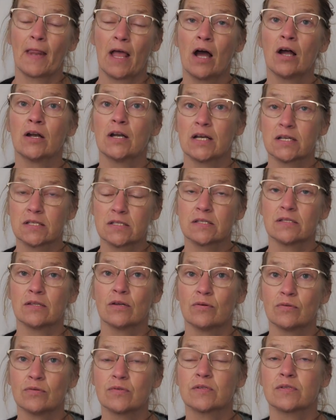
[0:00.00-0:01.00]
Alex
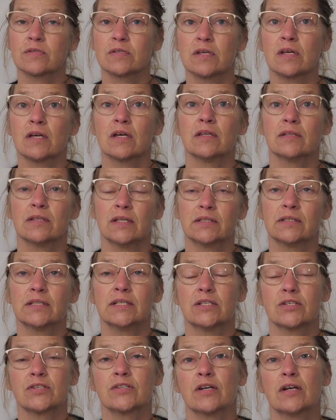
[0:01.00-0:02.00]
knows, the
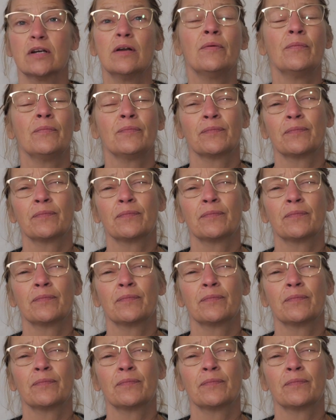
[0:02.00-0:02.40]
teacher.